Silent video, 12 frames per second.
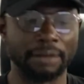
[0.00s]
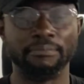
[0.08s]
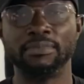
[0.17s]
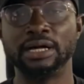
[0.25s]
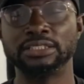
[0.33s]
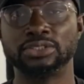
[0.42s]

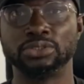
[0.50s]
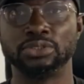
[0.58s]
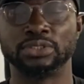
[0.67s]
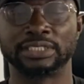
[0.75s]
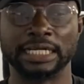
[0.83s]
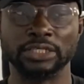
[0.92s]
amount
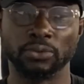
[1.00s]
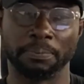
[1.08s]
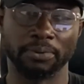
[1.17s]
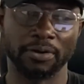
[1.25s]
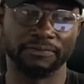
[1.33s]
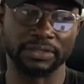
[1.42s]
you stand to
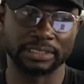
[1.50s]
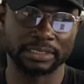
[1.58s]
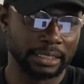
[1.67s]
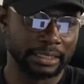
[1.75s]
profit.